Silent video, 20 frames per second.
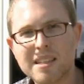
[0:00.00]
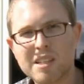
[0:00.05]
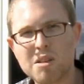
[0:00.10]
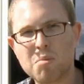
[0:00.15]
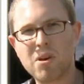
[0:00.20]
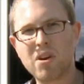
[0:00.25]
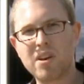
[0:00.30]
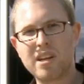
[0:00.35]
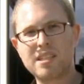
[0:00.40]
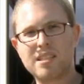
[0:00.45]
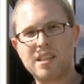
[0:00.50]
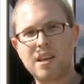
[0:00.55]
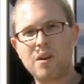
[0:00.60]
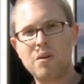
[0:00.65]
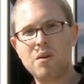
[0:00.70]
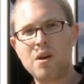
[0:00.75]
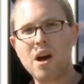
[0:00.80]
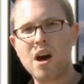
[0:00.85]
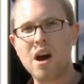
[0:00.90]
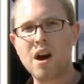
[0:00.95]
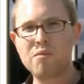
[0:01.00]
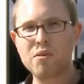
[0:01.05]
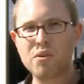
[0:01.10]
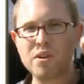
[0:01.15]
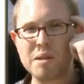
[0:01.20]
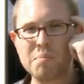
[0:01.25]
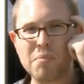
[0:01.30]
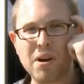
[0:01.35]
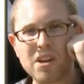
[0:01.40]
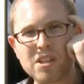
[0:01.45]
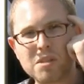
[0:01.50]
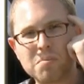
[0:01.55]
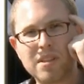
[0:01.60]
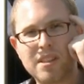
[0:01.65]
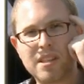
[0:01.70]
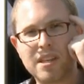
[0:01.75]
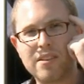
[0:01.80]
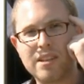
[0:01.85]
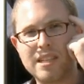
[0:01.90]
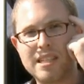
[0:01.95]
To be honest though, I've already passed my
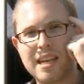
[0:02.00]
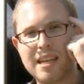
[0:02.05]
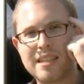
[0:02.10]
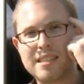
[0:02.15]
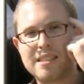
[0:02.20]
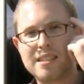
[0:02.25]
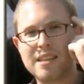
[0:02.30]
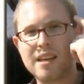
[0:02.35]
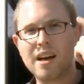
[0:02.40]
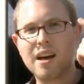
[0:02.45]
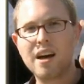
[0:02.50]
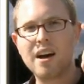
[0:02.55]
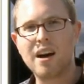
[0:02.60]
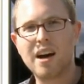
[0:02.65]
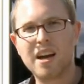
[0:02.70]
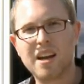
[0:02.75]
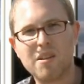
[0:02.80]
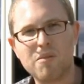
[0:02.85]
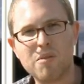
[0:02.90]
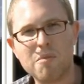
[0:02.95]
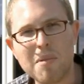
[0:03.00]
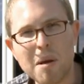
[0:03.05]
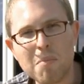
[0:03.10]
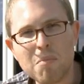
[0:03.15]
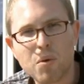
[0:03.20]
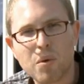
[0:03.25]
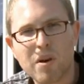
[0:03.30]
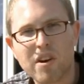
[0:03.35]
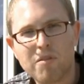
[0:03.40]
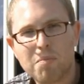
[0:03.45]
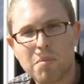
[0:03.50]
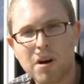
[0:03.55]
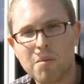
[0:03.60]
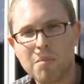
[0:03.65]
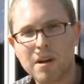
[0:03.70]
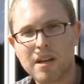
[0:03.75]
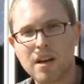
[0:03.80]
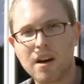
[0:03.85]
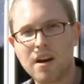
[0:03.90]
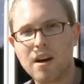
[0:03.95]
theory test. I can remember where I've
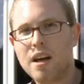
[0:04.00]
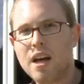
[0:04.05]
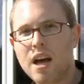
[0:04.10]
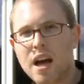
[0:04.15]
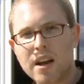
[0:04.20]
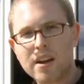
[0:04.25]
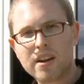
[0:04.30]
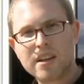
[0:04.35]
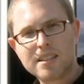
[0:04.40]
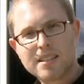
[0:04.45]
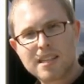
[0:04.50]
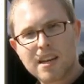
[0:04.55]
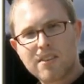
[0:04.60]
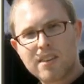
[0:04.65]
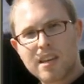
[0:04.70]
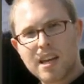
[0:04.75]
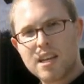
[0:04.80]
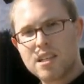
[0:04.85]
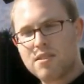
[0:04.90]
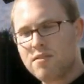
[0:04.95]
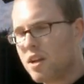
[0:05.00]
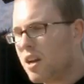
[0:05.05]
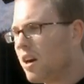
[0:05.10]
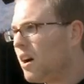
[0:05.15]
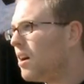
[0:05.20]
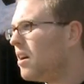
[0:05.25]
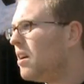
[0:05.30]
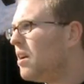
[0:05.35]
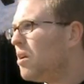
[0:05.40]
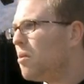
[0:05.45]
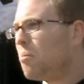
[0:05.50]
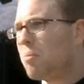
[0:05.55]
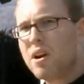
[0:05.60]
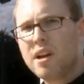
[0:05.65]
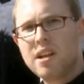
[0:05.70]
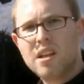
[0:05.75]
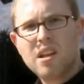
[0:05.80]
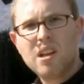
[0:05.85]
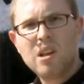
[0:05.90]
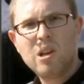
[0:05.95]
parked my car, and I can tell the age of a car
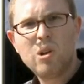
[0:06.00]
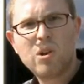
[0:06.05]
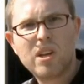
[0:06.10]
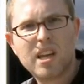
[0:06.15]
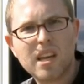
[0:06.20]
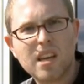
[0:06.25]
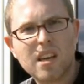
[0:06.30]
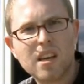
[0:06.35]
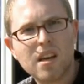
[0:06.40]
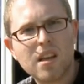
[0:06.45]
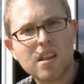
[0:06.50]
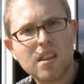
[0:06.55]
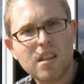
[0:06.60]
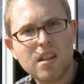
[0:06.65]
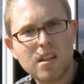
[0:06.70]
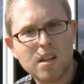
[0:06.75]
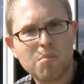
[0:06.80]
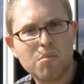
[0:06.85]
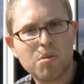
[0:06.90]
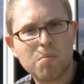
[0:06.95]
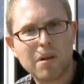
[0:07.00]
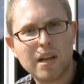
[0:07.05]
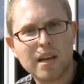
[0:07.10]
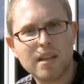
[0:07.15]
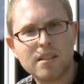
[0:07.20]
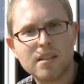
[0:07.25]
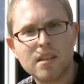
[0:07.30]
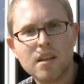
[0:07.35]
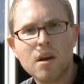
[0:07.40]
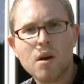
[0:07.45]
by looking at the number plate.